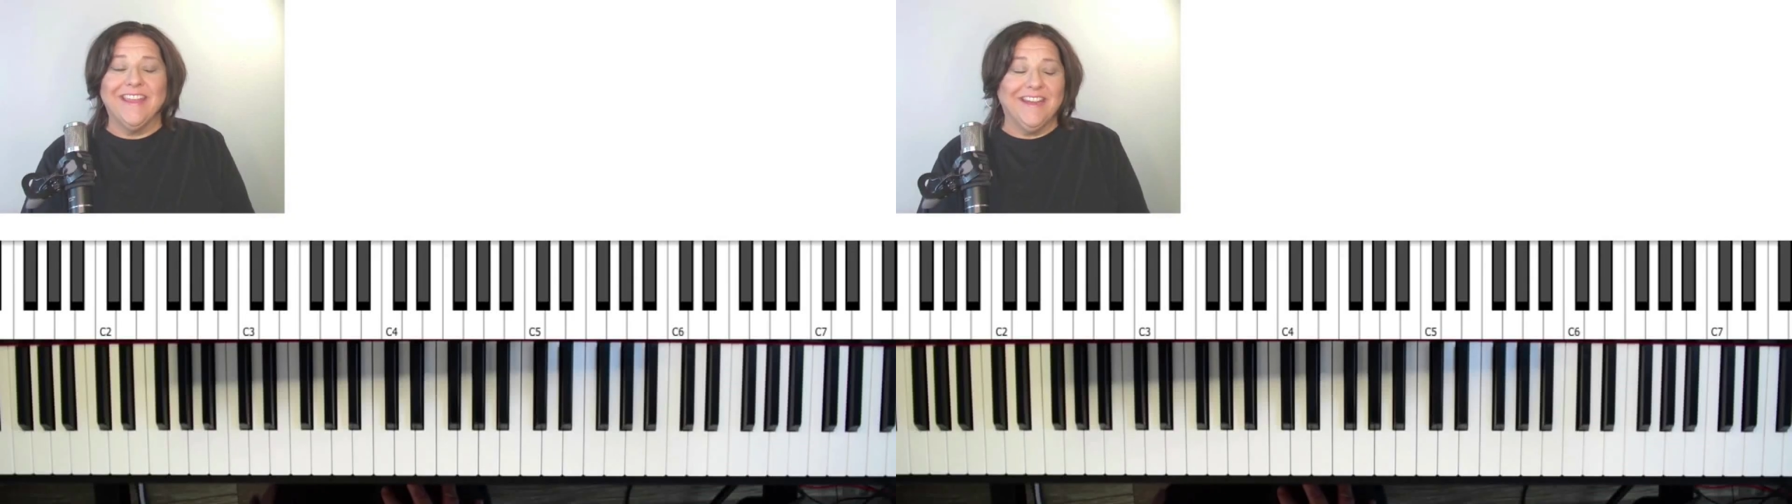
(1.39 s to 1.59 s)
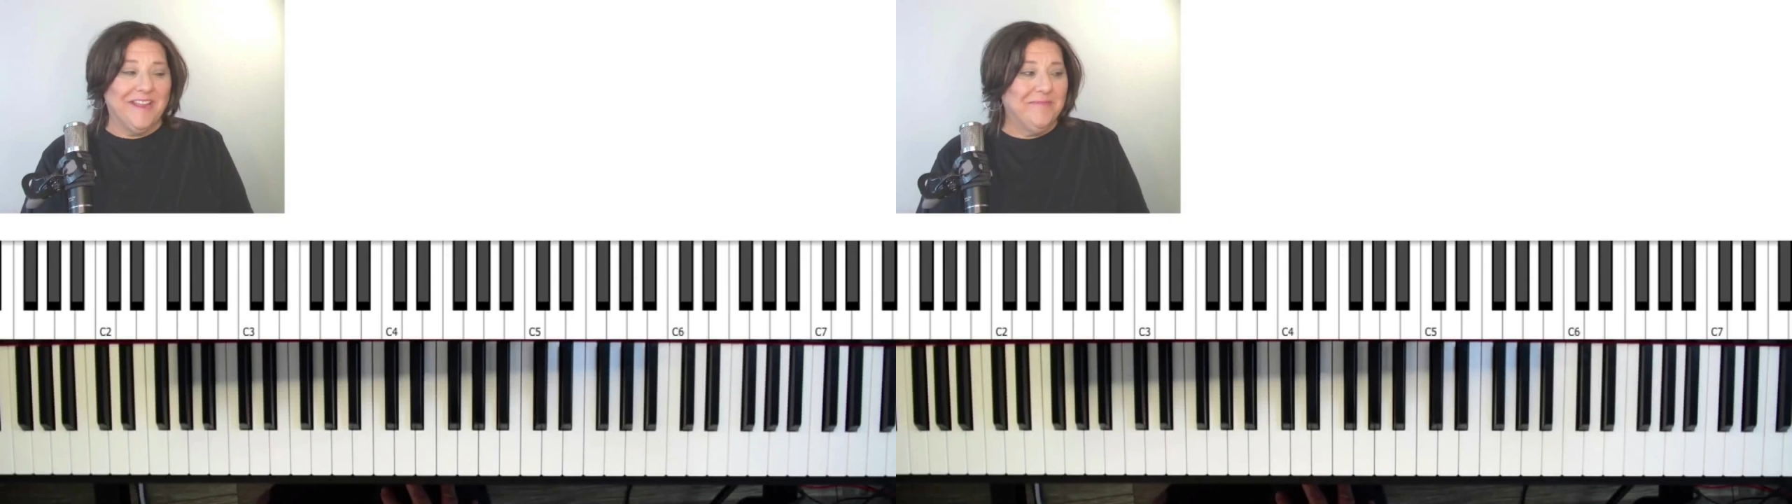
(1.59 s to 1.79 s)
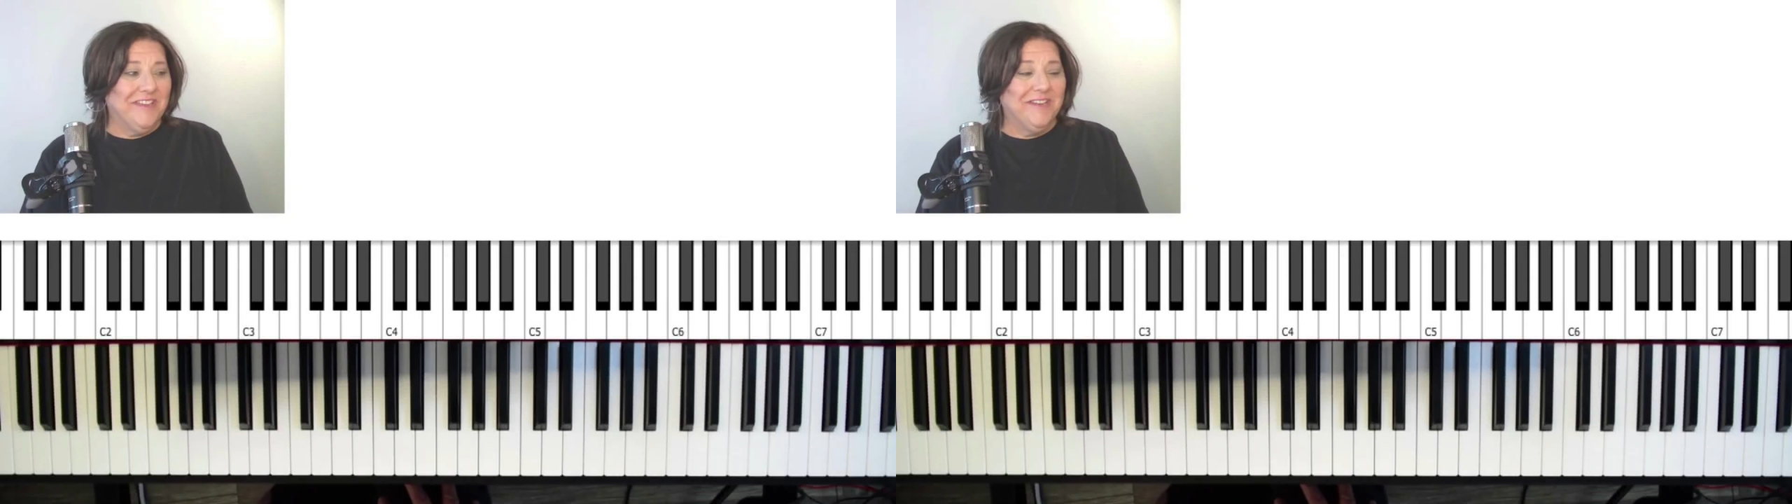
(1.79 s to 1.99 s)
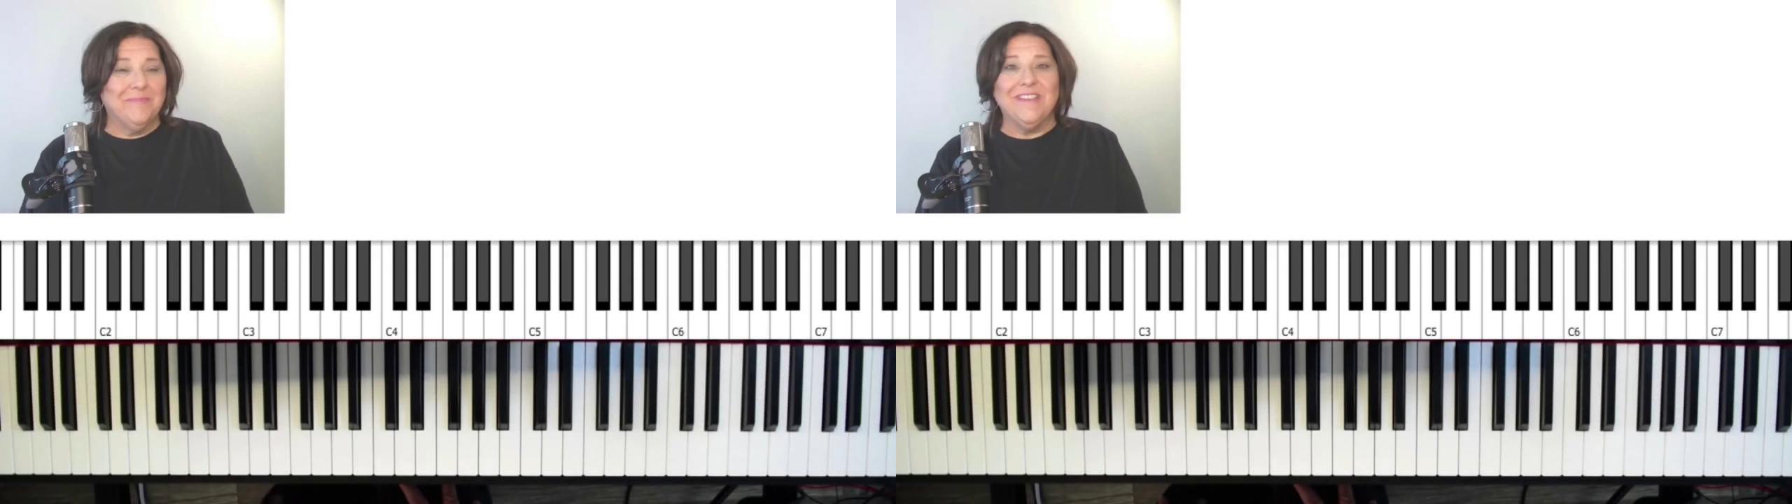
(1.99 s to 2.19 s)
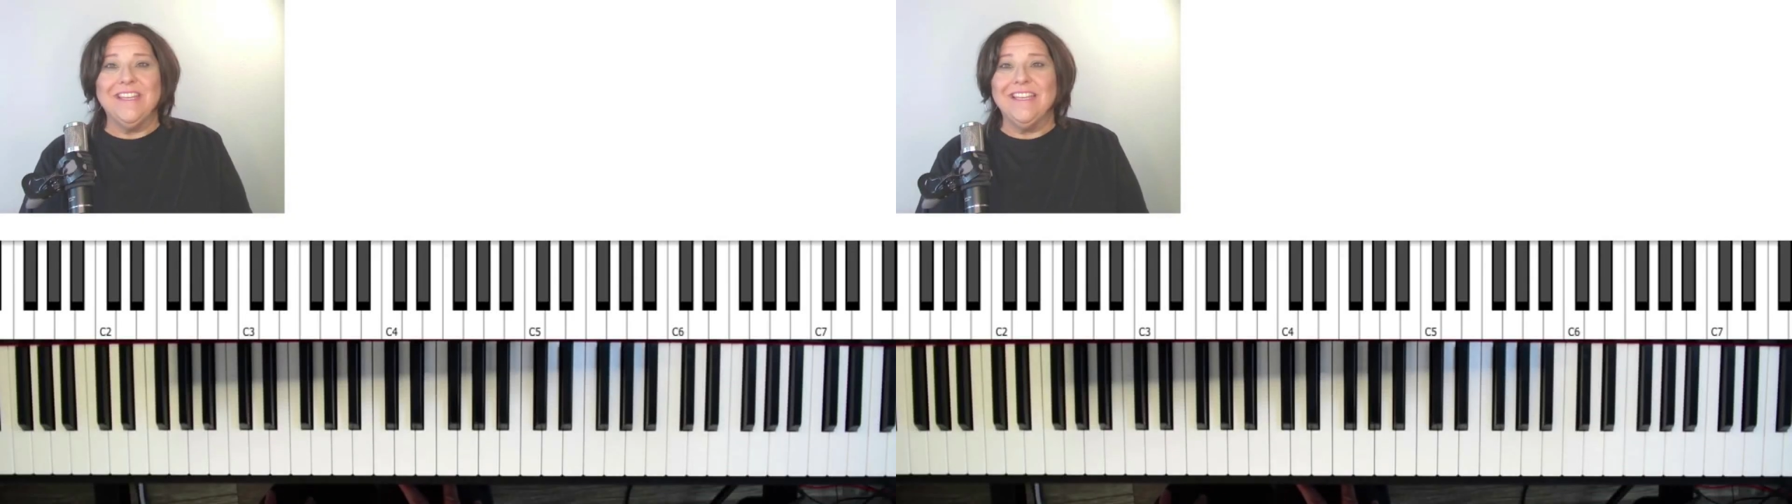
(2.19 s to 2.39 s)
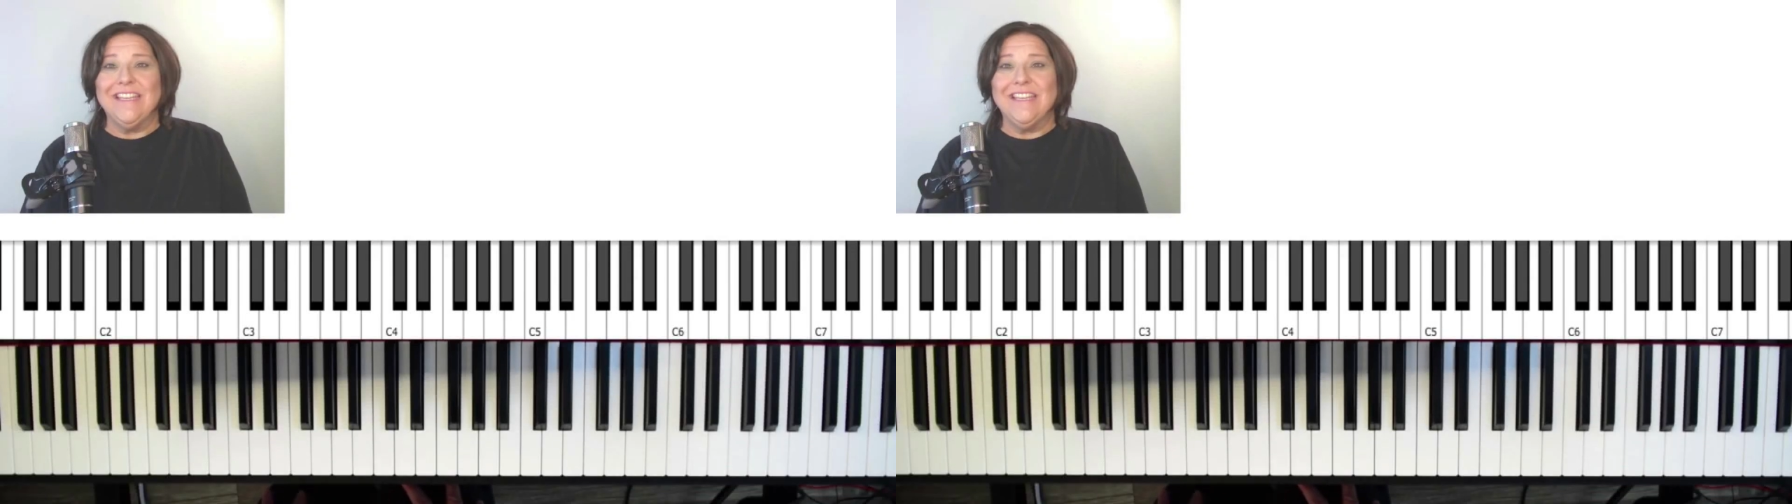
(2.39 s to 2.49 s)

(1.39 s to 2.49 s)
and I'm going to be